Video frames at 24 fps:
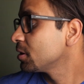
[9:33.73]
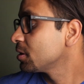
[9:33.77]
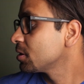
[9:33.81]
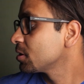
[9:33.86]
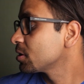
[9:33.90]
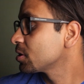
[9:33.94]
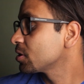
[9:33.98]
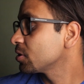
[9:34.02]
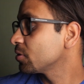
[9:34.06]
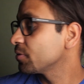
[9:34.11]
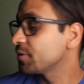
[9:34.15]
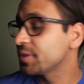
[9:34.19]

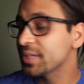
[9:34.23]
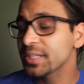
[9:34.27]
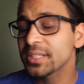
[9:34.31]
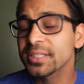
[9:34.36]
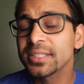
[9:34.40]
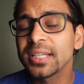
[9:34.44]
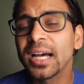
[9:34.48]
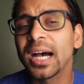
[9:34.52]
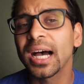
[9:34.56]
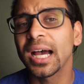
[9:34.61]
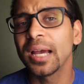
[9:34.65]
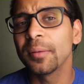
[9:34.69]
So this
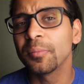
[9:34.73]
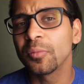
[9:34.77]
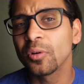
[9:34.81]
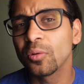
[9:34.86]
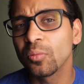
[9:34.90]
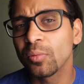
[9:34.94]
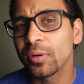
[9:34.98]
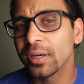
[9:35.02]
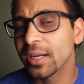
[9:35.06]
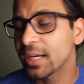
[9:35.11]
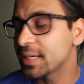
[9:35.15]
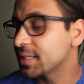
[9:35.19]
time
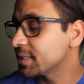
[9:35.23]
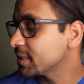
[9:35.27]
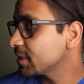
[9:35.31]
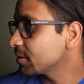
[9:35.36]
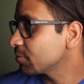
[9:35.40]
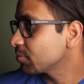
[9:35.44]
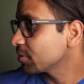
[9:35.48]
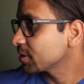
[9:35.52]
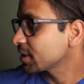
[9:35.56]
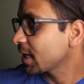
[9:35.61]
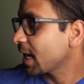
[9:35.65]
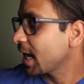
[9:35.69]
what I
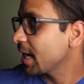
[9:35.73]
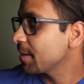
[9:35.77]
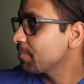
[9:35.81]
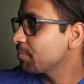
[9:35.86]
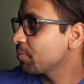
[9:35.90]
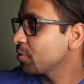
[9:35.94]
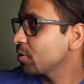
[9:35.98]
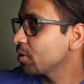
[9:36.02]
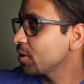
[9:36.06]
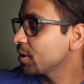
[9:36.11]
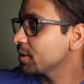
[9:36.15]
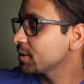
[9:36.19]
did was I
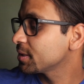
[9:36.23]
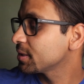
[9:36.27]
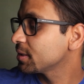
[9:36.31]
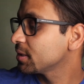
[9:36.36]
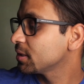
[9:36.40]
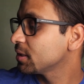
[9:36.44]
put